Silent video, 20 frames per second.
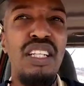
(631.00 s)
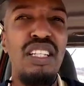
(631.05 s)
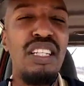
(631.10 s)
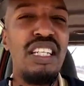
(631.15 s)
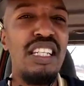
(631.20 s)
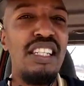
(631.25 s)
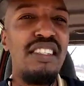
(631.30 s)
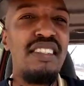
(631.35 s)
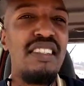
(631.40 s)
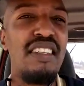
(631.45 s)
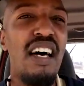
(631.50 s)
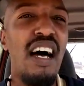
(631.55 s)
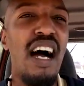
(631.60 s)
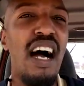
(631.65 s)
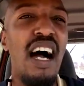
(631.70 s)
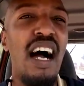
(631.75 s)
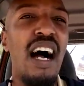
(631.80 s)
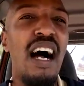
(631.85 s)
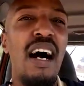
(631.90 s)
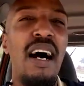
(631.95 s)
this
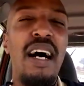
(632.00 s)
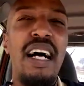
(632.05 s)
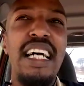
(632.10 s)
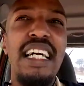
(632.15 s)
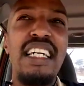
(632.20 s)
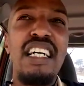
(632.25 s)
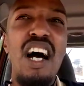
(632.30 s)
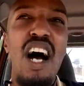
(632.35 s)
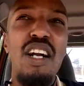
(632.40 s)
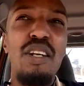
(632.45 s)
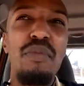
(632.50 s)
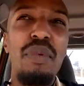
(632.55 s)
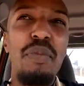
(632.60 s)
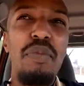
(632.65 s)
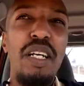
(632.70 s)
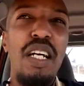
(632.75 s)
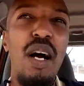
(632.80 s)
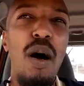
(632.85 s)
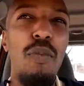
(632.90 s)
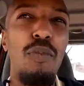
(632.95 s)
uh, economy
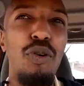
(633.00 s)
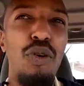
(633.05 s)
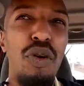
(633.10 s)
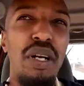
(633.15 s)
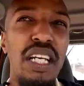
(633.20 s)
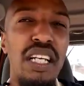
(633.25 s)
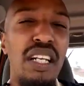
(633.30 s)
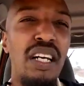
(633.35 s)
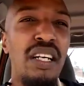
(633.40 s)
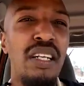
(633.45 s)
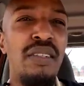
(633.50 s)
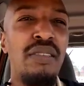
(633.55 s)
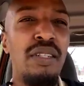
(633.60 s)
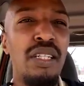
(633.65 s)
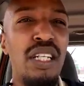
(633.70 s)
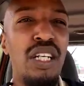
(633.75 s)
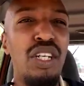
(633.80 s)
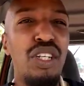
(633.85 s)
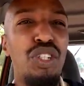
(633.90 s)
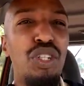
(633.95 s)
become greener
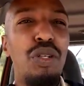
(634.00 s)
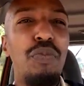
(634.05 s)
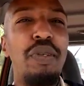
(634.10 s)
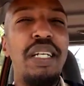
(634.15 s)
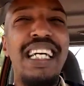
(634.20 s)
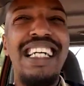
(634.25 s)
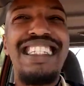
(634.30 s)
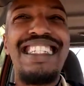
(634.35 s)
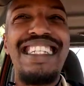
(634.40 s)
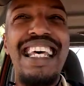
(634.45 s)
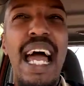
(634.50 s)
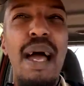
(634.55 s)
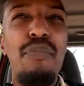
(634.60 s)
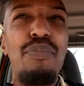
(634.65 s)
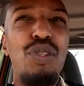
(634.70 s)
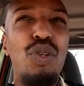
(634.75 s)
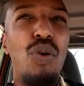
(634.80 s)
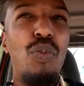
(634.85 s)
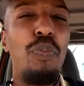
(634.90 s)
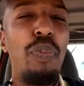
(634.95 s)
should be
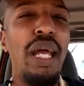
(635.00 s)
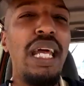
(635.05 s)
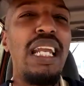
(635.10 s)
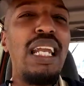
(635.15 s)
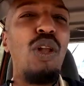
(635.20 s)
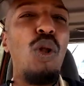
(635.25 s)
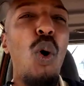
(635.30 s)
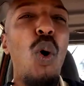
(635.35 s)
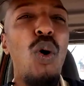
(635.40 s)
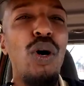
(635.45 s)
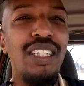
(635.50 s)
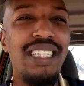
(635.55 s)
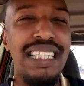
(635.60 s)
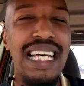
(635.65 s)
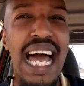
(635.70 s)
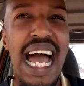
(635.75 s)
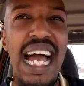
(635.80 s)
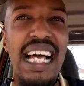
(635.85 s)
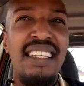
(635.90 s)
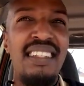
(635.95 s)
exempt or pay lower
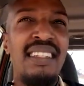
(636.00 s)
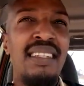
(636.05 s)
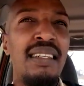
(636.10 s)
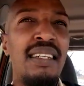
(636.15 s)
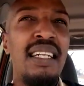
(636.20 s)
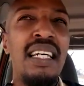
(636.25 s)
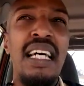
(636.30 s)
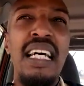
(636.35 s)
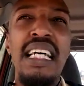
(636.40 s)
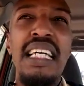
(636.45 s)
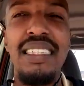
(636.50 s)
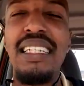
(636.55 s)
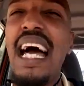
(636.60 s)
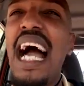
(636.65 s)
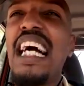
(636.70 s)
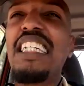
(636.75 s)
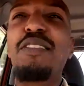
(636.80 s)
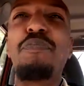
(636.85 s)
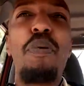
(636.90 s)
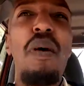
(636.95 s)
tax.
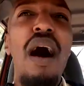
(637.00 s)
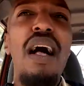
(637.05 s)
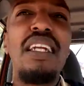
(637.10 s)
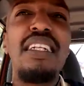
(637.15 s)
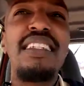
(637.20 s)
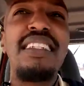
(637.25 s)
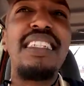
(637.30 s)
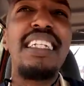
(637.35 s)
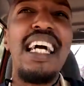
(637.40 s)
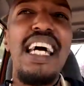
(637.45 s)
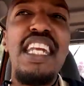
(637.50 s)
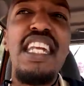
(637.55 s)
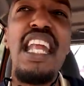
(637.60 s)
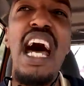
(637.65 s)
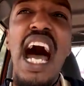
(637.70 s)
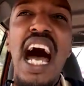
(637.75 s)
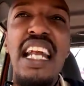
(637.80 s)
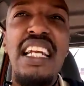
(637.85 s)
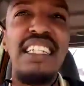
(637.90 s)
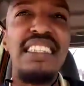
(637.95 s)
Tax policy are
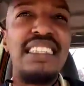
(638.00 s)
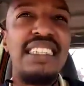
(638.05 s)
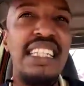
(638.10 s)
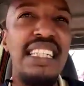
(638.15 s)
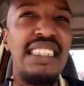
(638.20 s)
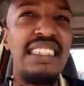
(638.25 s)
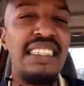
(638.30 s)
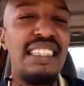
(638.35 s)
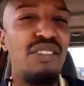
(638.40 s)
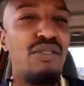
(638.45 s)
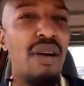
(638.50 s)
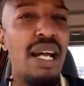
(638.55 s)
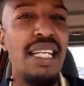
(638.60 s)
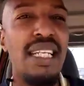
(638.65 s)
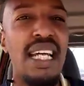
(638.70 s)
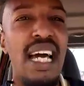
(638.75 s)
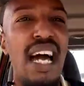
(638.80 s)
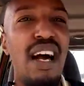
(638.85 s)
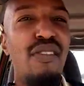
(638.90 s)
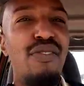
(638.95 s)
non-existent right
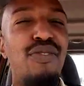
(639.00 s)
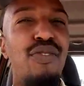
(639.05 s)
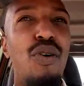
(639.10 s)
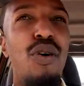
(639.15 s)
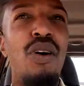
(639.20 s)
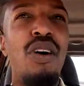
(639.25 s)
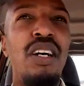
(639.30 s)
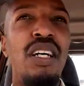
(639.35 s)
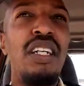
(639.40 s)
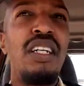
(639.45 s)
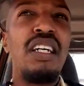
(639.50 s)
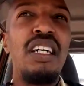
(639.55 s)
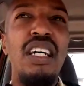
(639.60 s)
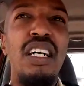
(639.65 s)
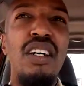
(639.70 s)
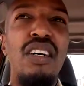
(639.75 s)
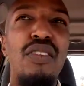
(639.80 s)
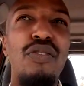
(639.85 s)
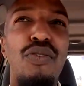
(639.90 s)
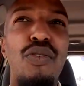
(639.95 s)
now for
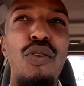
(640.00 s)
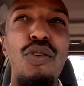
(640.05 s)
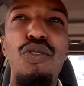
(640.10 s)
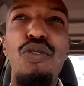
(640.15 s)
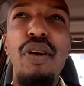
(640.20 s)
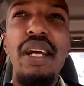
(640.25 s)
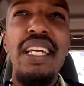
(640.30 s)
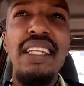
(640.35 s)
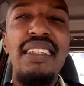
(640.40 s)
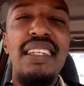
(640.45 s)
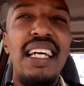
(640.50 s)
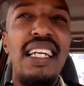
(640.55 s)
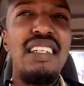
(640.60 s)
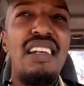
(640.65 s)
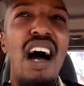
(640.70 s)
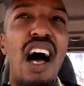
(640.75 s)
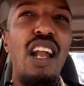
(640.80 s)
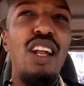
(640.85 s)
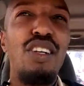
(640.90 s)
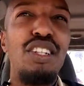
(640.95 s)
for green
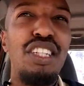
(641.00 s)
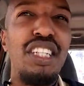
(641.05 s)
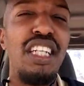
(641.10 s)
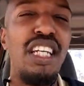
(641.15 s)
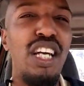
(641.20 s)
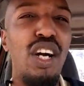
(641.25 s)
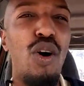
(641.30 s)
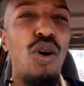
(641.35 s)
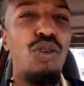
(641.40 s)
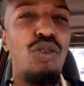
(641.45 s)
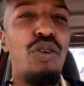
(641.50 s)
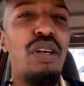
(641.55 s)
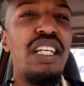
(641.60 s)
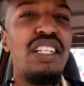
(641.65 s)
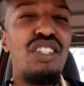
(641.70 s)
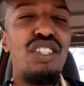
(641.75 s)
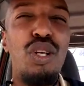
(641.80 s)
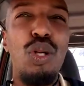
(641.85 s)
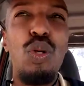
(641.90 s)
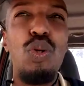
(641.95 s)
technology or green
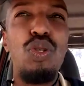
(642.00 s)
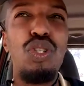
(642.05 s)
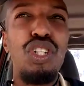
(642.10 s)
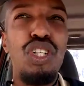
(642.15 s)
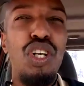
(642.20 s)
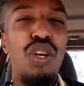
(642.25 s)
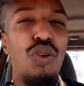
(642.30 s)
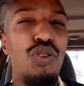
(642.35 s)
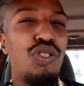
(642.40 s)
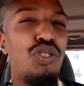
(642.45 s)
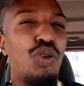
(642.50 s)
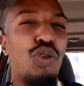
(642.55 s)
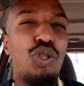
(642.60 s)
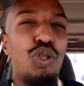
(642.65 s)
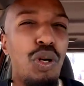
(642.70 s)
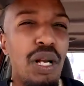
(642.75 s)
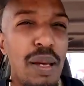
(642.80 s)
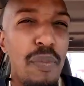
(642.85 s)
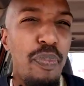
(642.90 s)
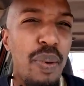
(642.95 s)
solution or
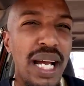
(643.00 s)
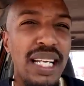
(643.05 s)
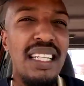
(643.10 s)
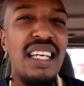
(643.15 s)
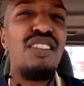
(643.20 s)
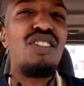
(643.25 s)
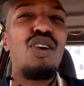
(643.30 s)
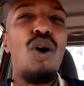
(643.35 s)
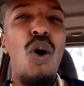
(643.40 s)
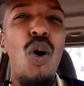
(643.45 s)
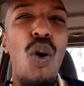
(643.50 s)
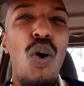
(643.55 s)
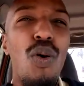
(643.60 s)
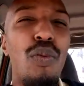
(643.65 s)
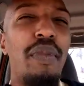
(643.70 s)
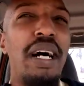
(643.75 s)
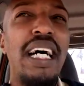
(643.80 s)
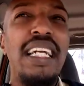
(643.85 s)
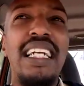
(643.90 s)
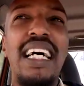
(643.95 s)
social impact as a whole,
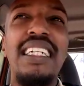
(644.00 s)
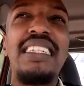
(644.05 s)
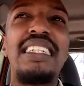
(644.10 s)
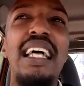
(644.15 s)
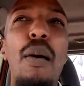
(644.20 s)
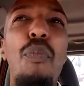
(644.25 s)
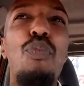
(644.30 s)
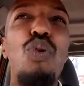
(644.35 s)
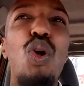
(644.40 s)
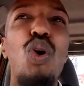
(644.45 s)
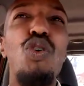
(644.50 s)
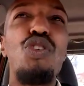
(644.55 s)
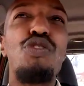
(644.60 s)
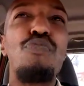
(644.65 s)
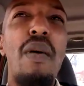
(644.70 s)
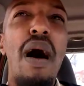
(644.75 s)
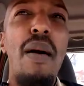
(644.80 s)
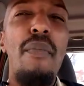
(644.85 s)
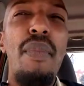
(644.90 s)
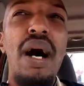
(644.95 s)
man. That, that blows
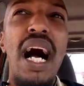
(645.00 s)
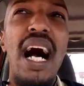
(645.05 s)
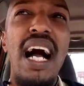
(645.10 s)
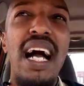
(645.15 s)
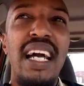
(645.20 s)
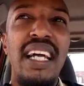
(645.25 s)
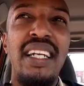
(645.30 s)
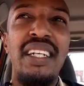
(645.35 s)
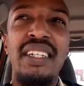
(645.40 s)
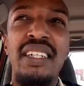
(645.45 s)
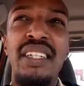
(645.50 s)
my mind.